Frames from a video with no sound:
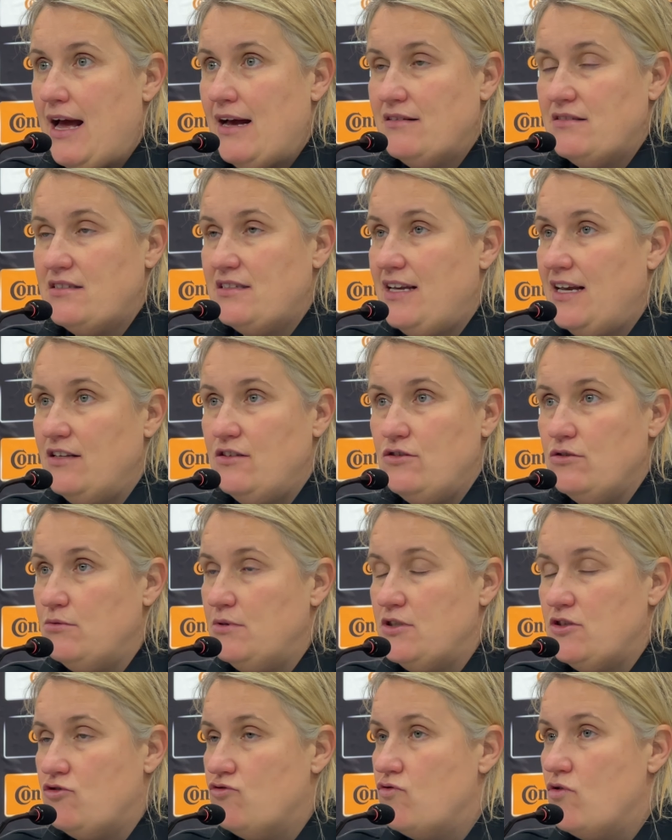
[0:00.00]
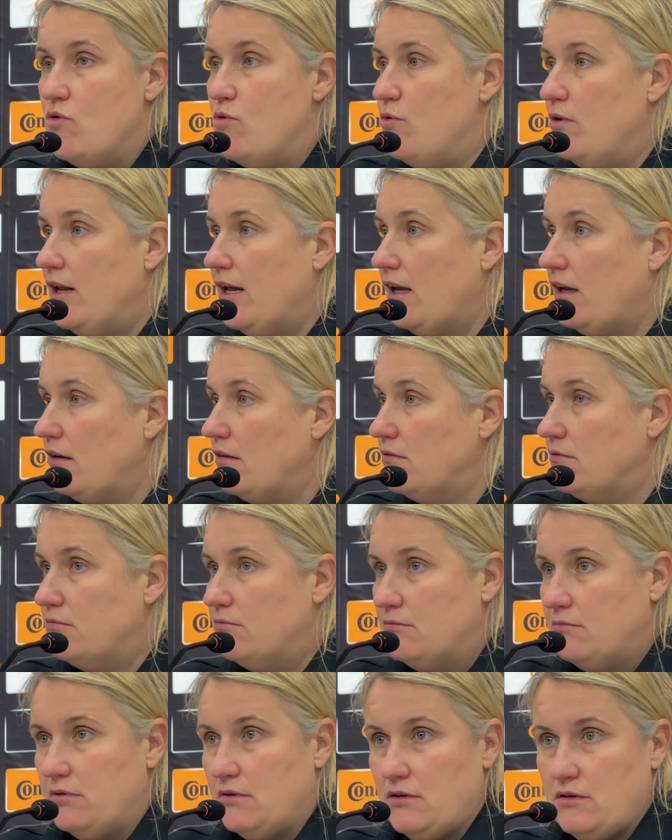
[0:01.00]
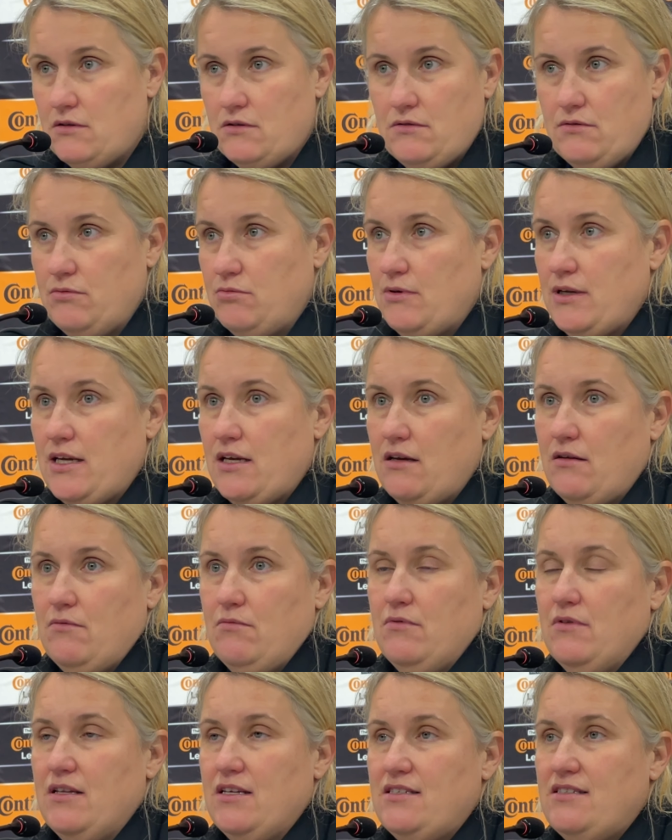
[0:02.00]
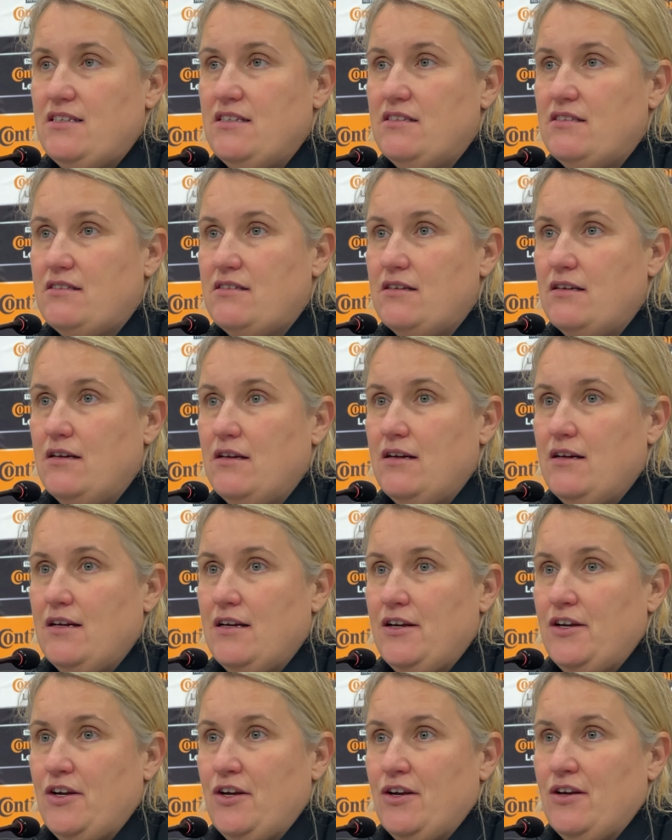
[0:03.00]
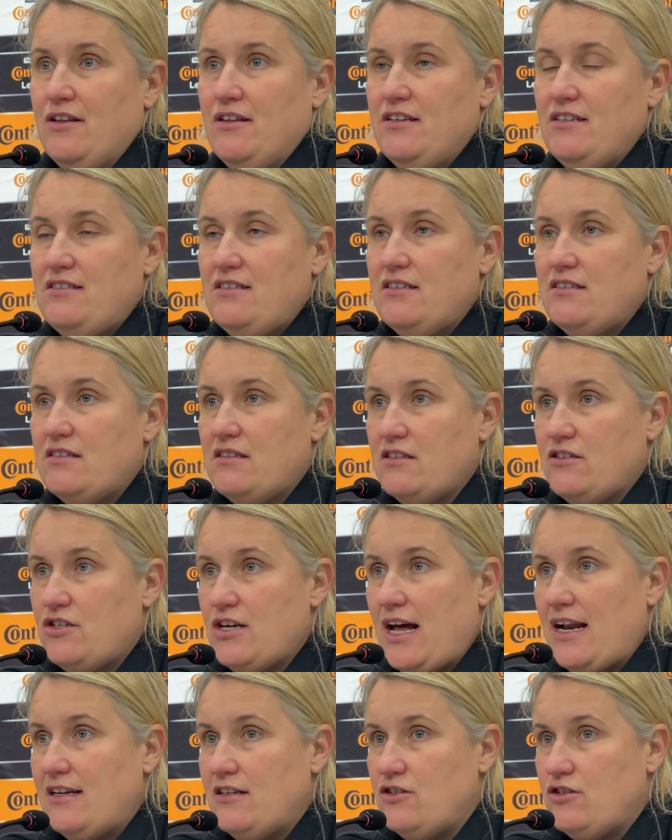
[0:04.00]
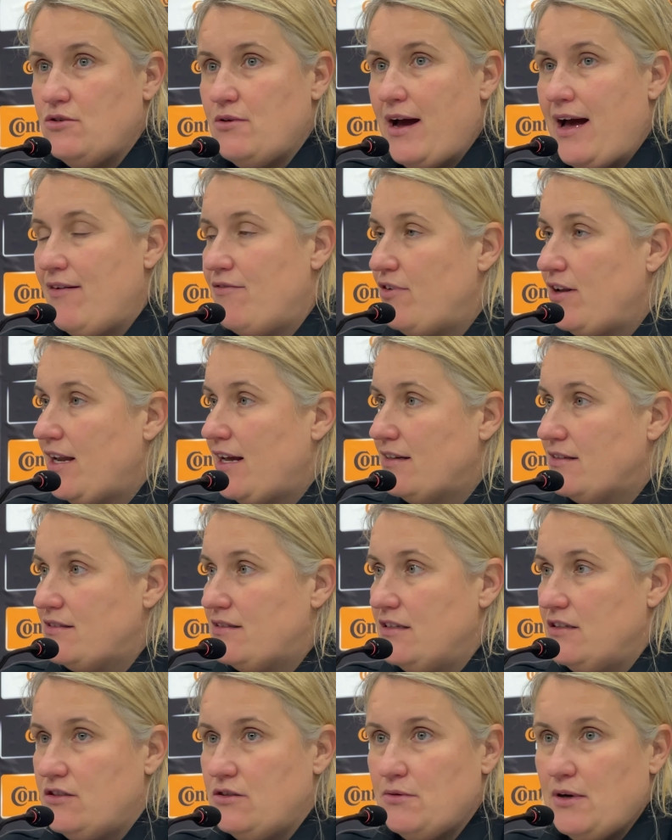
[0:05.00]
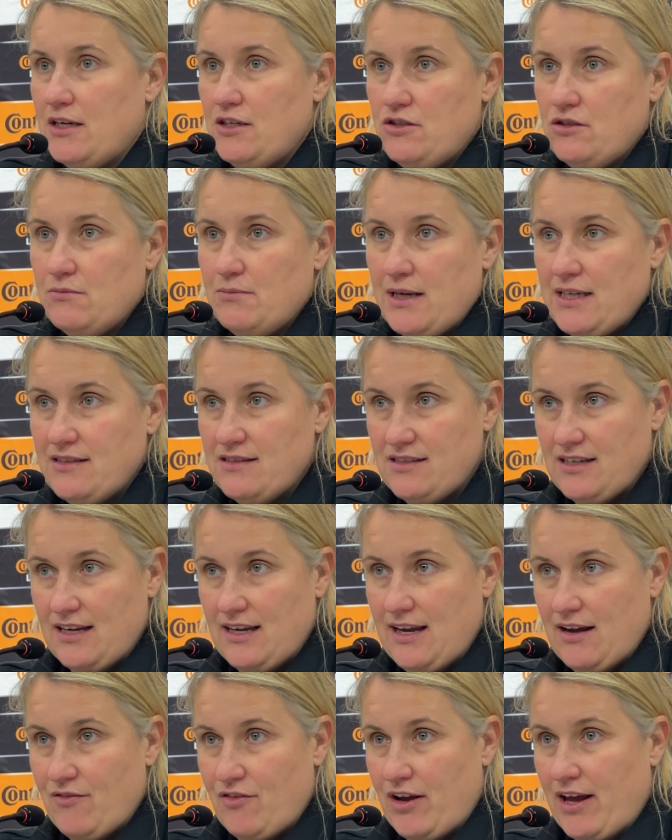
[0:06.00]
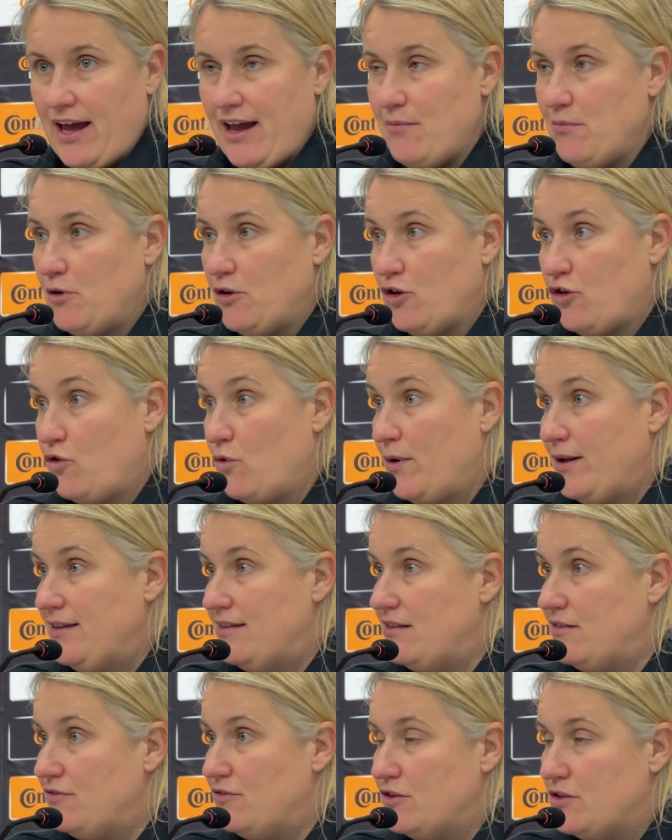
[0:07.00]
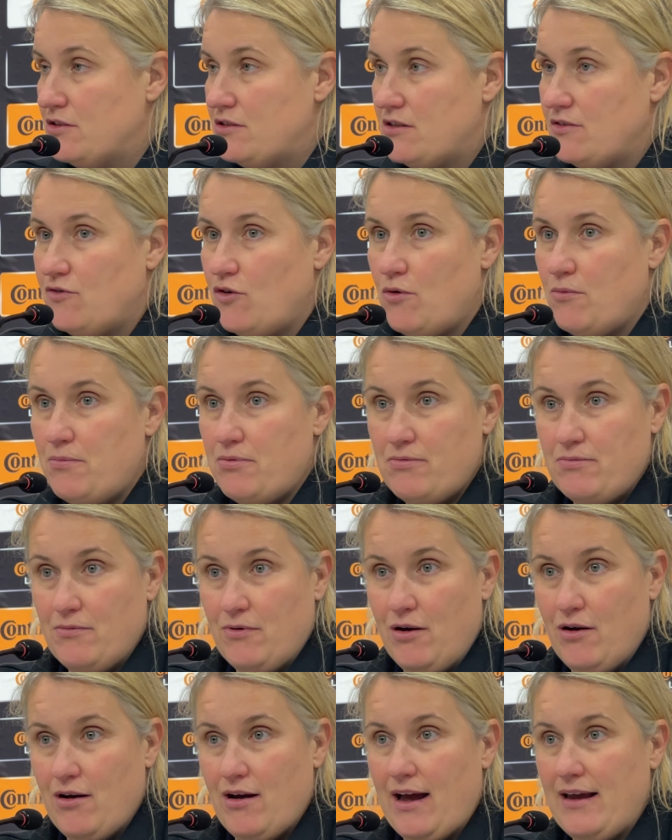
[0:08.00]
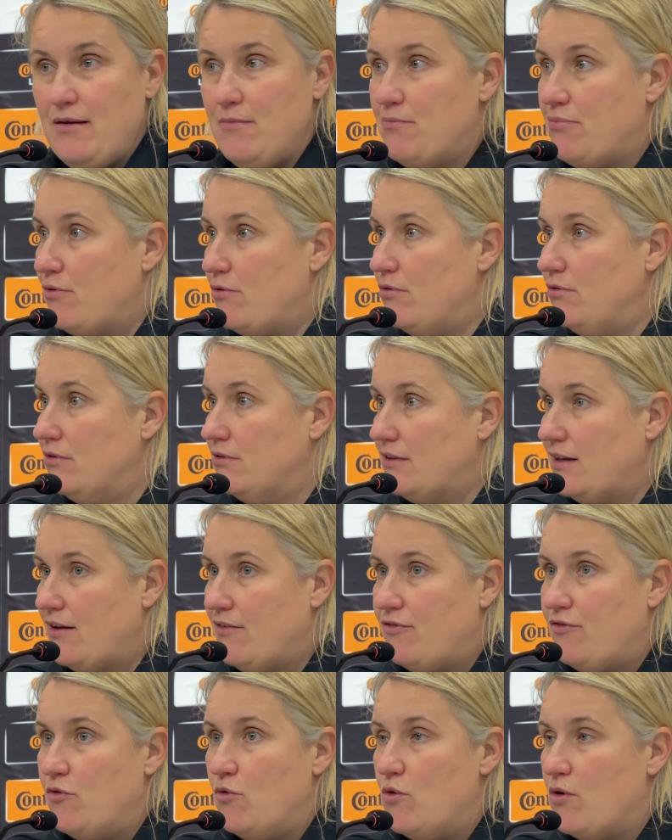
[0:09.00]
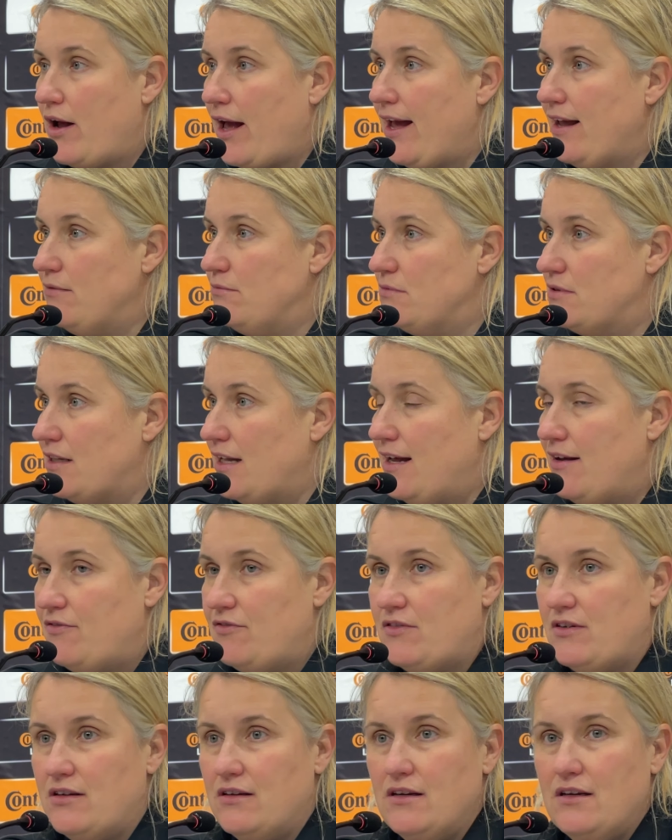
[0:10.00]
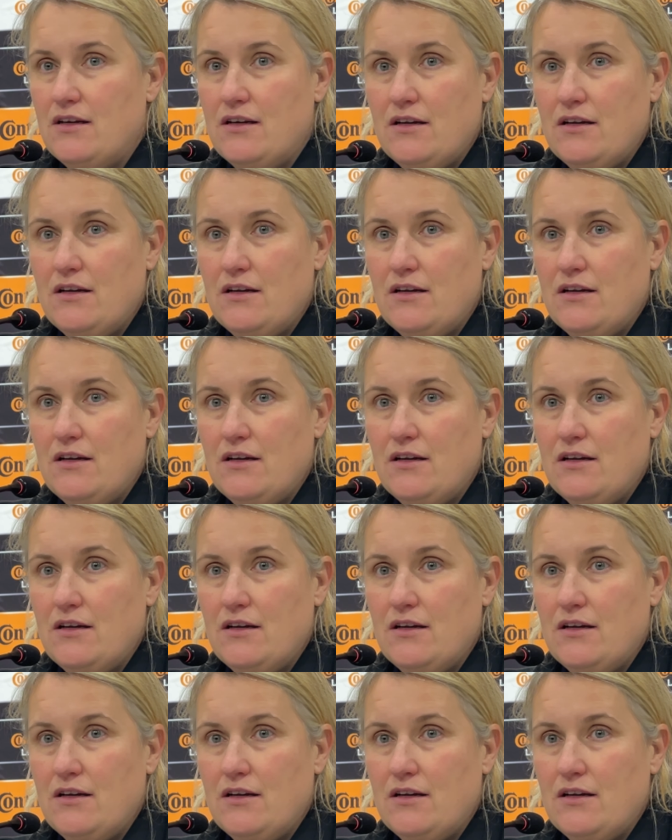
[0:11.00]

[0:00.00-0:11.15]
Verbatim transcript: our schedule is grueling, but we this is this is the challenge you have in our situation. Man City have a game on the 21st of April We have four games left.